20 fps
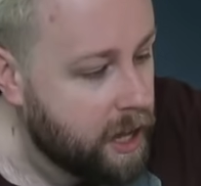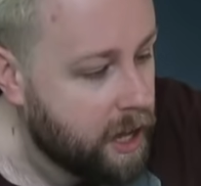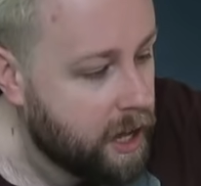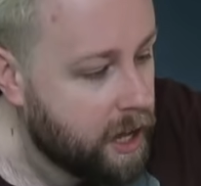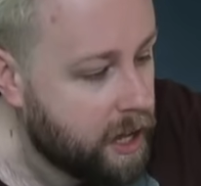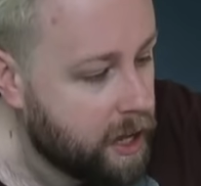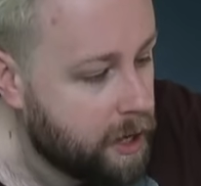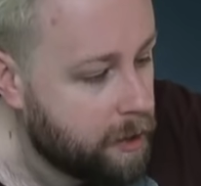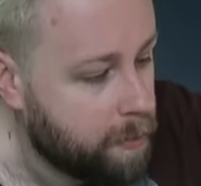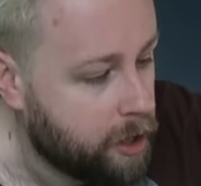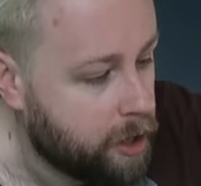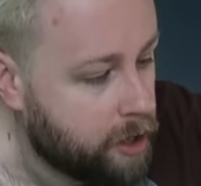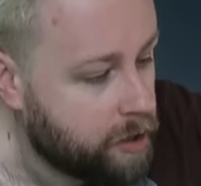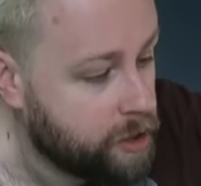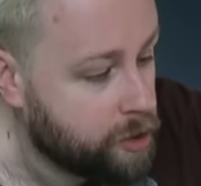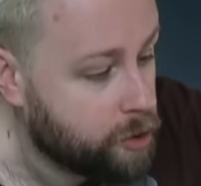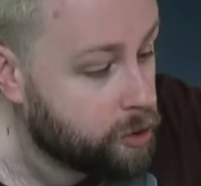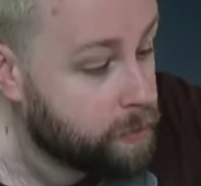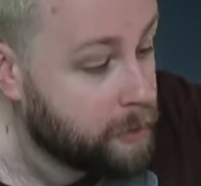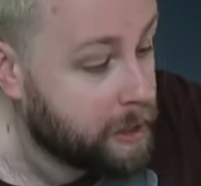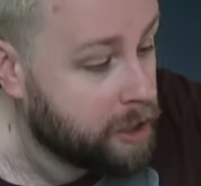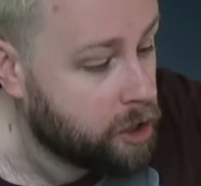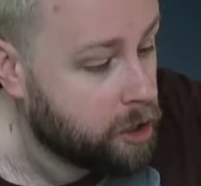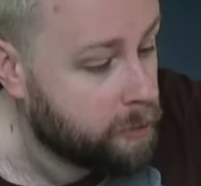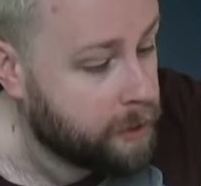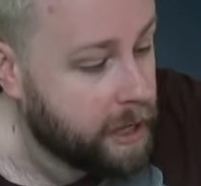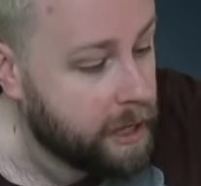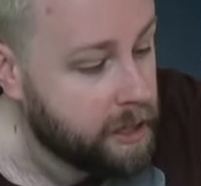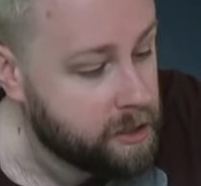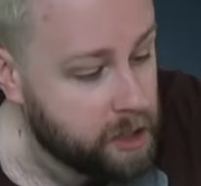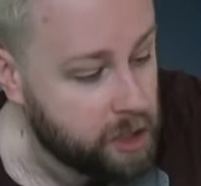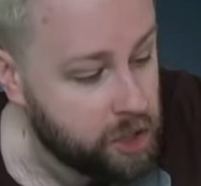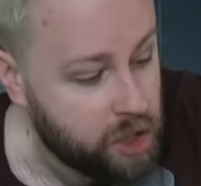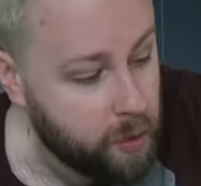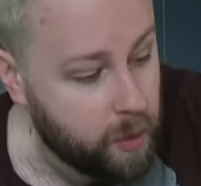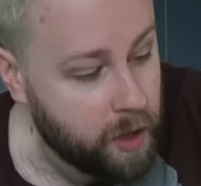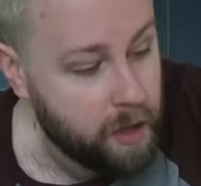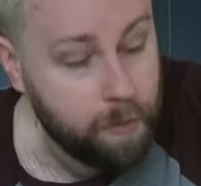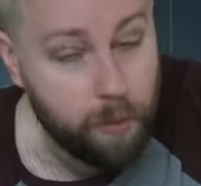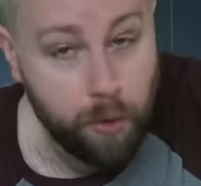her indoors made cupcakes and she
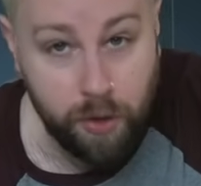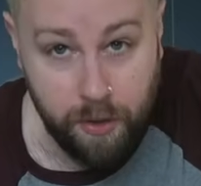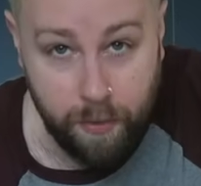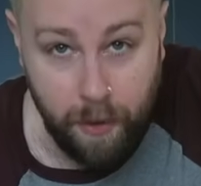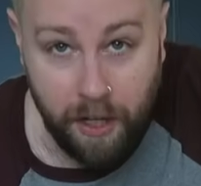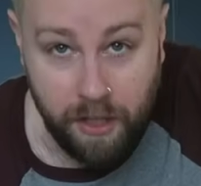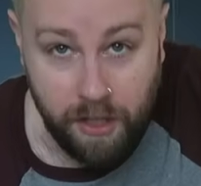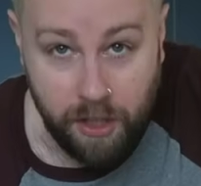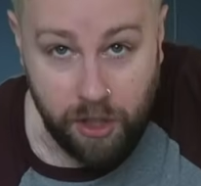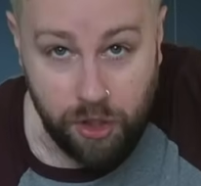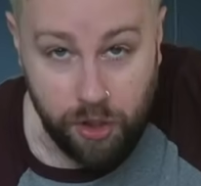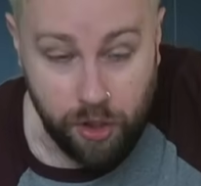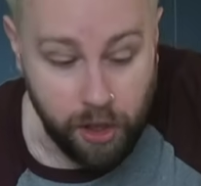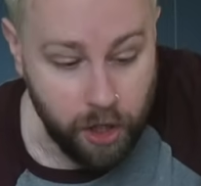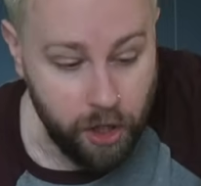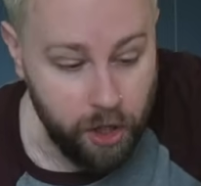went and bought some icing sugar,